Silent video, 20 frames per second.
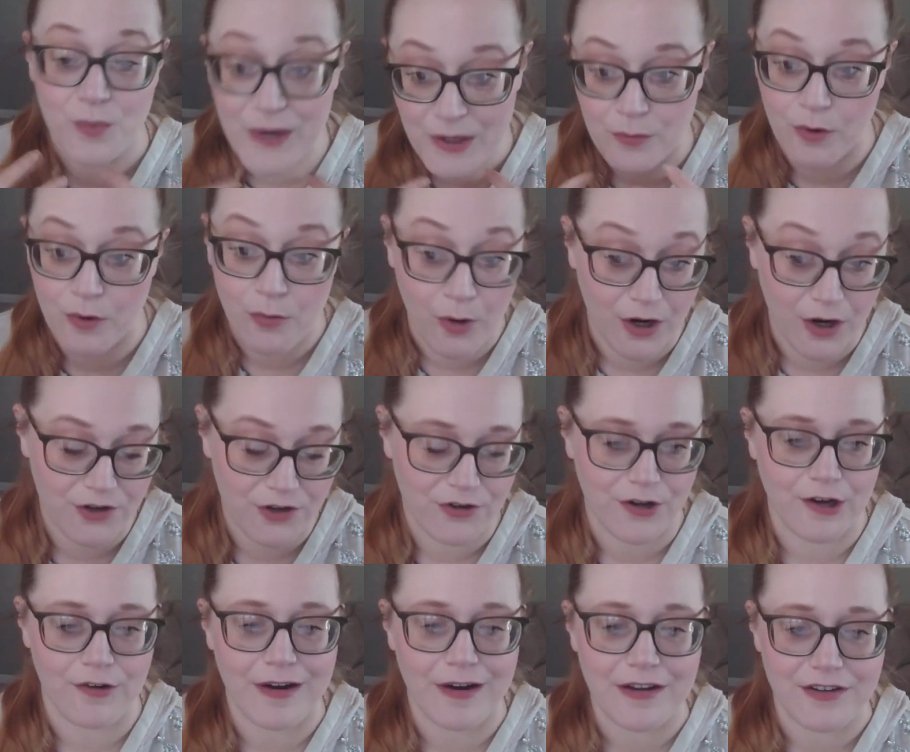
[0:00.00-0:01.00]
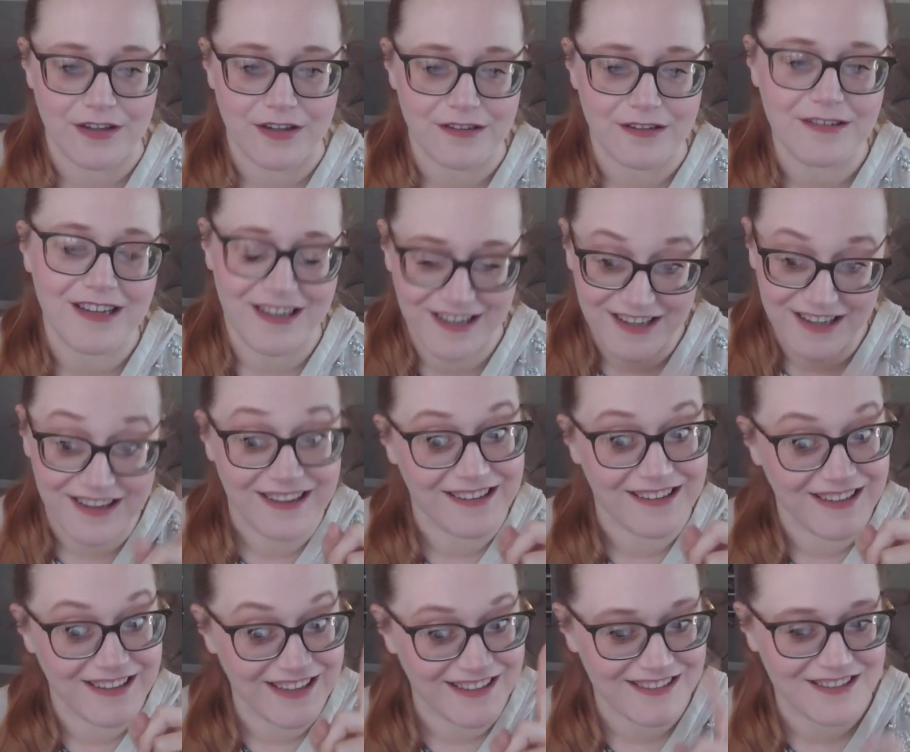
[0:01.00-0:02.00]
We were wandering around in.
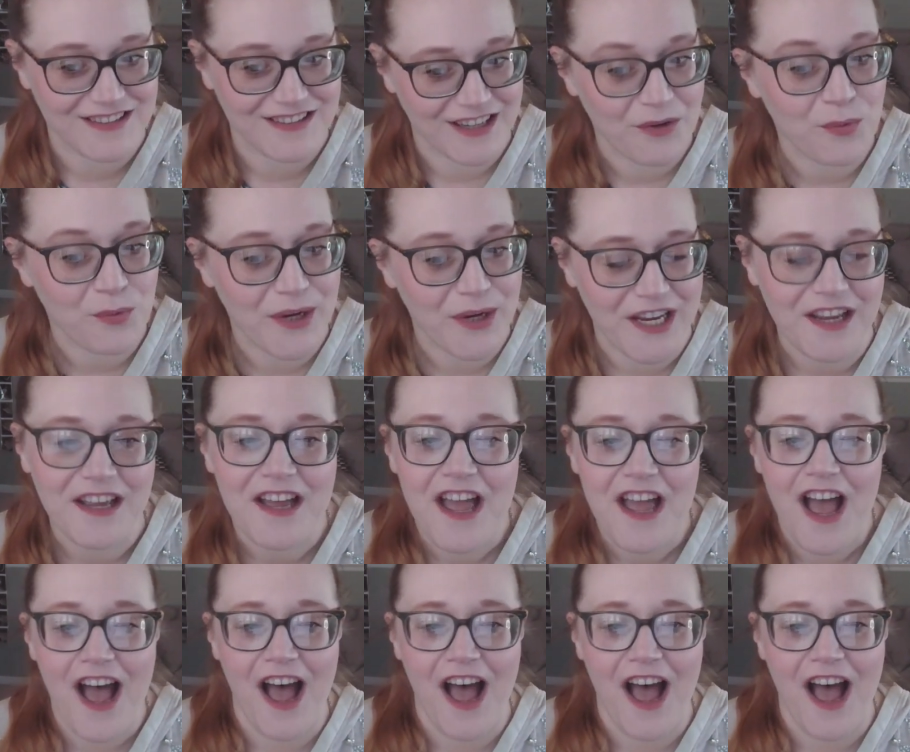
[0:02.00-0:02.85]
Yes, say we.